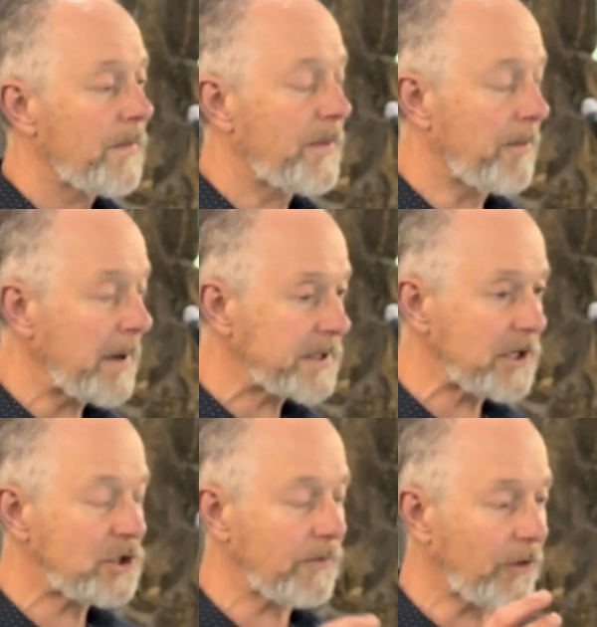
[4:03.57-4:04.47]
the
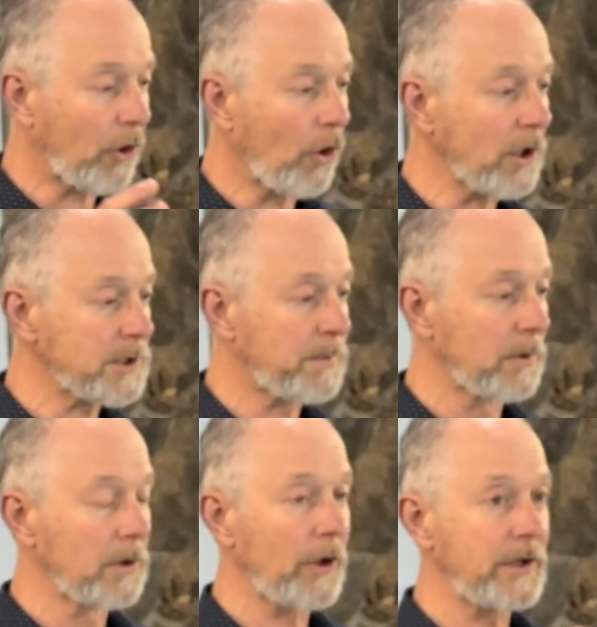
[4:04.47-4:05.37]
message of the
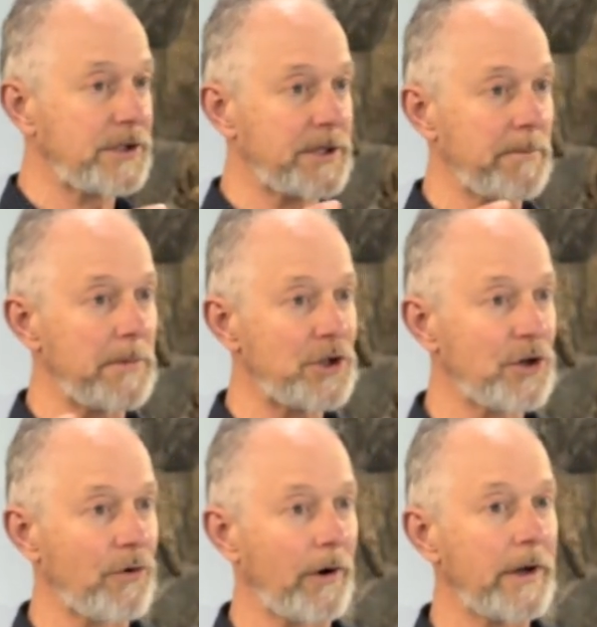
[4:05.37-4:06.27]
gospel leads to
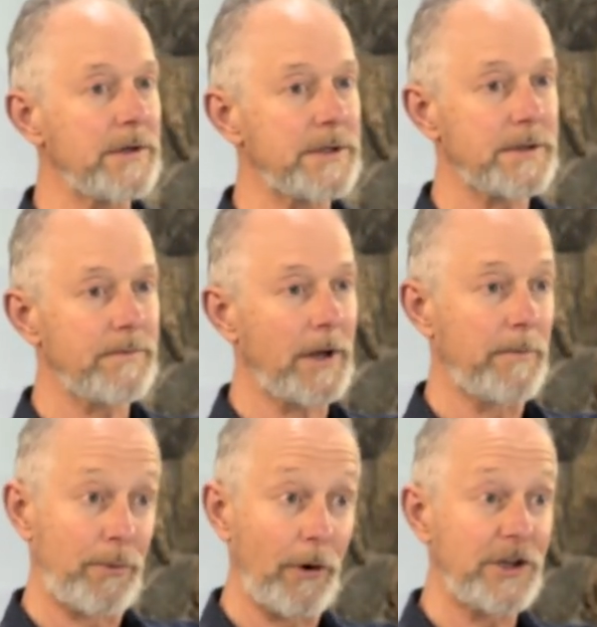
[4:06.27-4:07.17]
missionaries
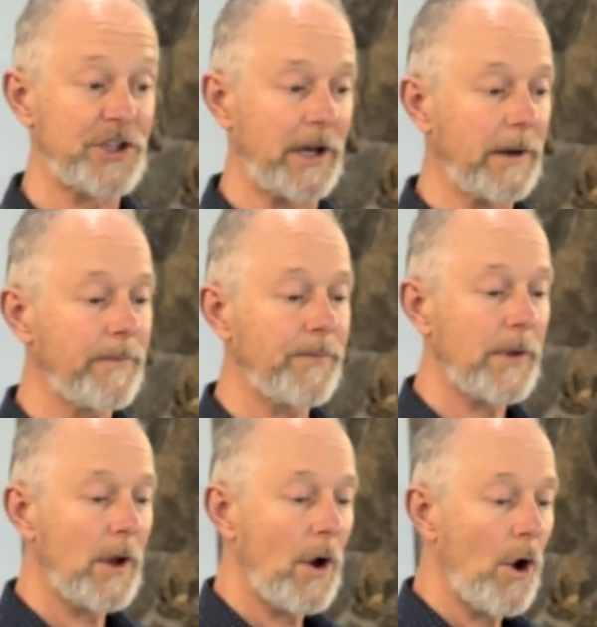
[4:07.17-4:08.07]
and preaching,
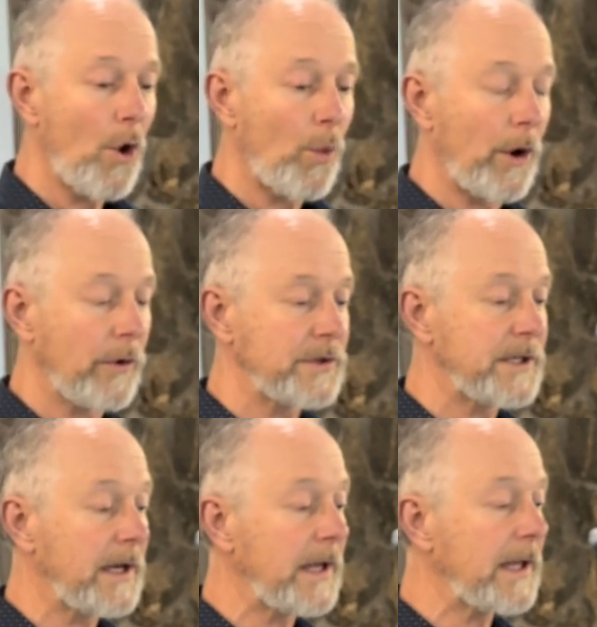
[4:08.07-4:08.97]
whereas
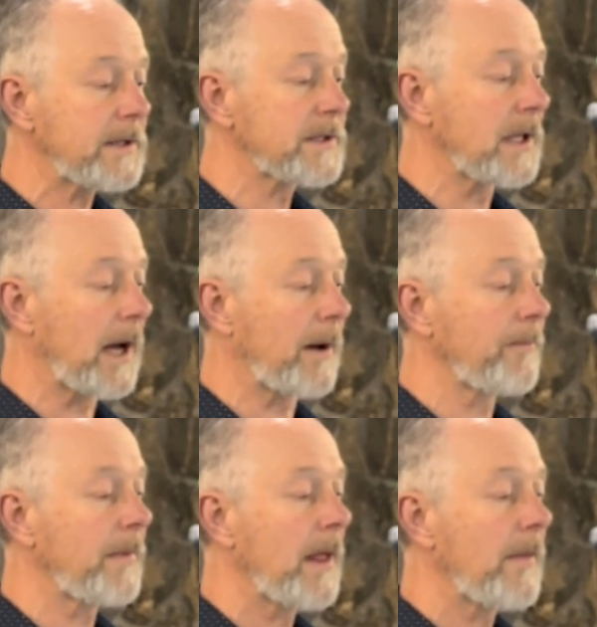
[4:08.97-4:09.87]
in
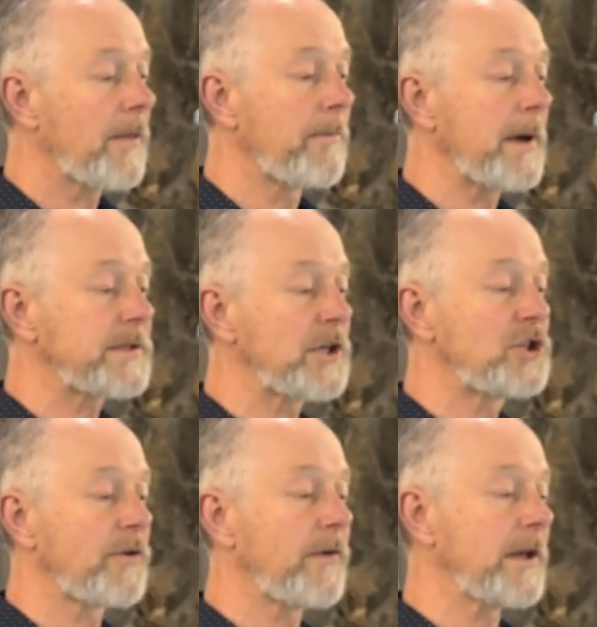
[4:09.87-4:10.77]
Islam, the
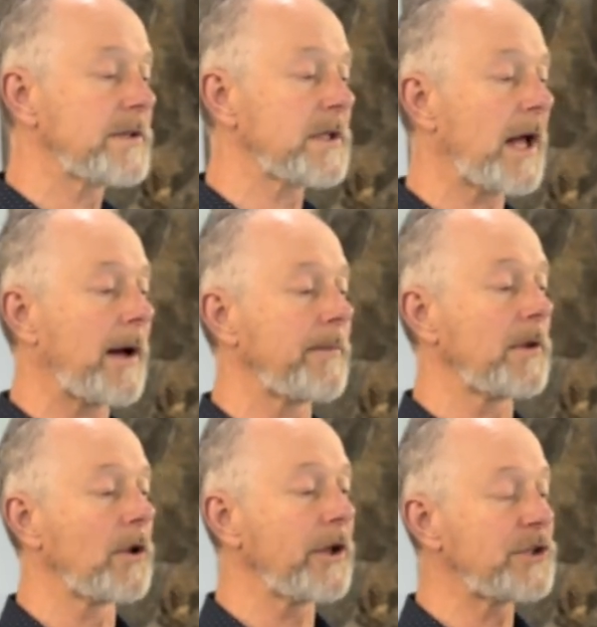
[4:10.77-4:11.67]
message of Islam
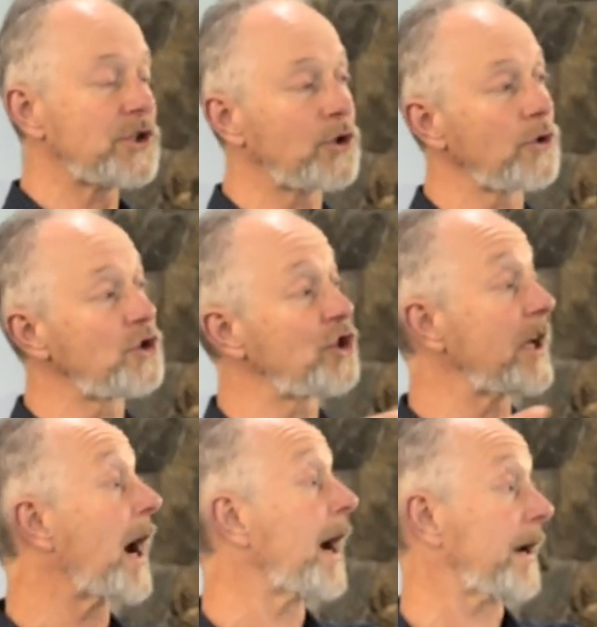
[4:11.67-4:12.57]
leads to
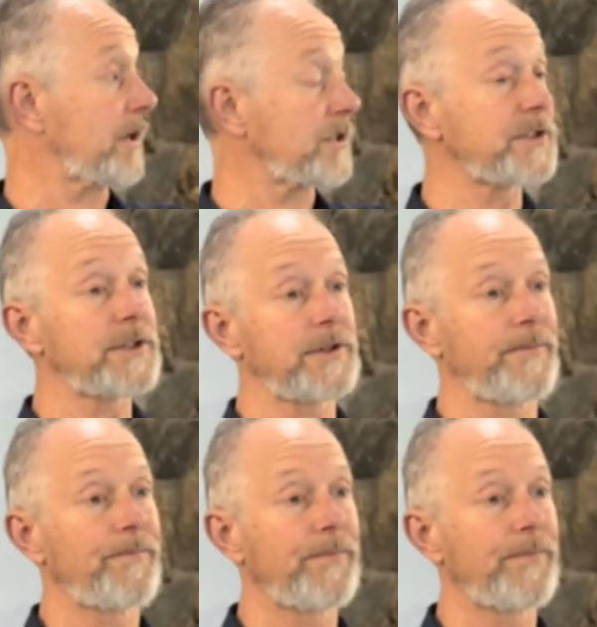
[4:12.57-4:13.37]
jihadists,